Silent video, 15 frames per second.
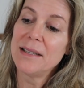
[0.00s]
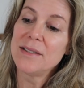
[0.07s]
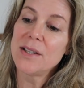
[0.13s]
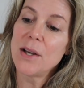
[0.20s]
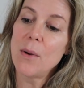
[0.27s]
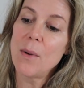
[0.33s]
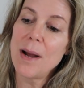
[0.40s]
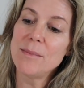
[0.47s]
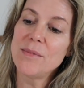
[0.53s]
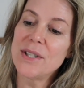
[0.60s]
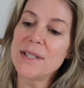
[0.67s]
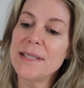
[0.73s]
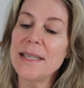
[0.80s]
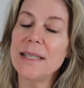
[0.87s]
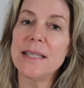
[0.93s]
So I'm
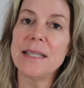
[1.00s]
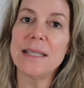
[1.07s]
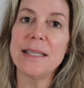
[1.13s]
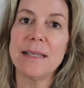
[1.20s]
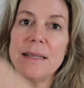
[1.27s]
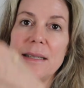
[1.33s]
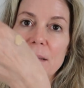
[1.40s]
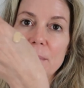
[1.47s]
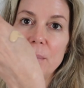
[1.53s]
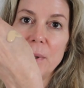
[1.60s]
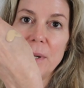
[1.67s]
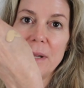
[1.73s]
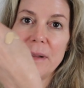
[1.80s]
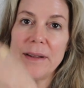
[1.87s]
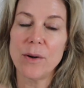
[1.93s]
just gonna
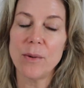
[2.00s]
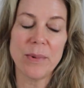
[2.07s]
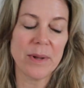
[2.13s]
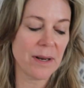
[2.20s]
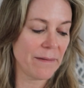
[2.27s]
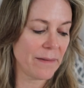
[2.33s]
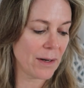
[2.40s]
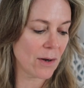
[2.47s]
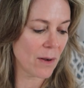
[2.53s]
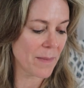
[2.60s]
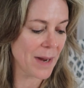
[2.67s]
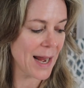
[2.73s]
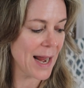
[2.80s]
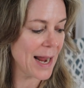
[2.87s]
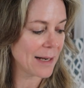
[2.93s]
put a little bit of it on
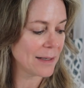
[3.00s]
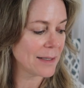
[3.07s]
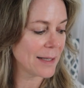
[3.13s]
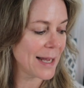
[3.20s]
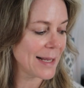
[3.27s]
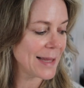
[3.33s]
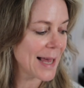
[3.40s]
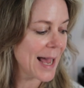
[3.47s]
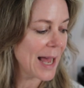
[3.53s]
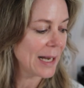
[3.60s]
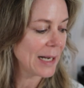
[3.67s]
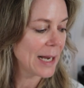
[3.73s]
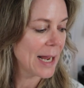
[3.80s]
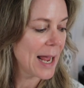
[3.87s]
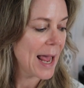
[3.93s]
my hand like that,